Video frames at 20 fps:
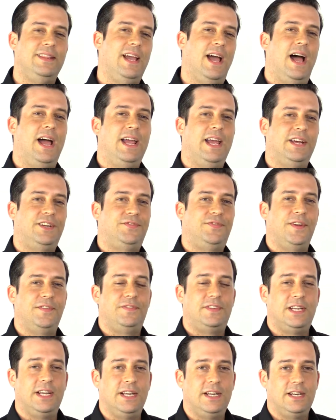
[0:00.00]
The
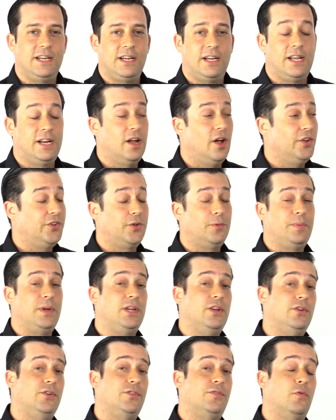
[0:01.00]
iX15 can also be
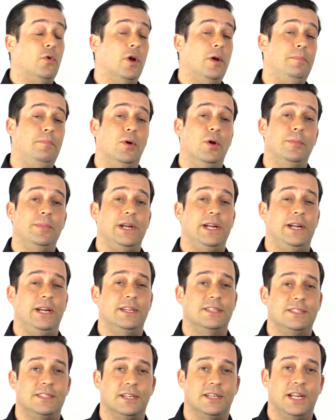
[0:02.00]
used for a permanent
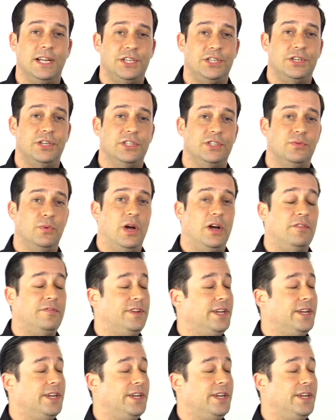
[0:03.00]
installation as well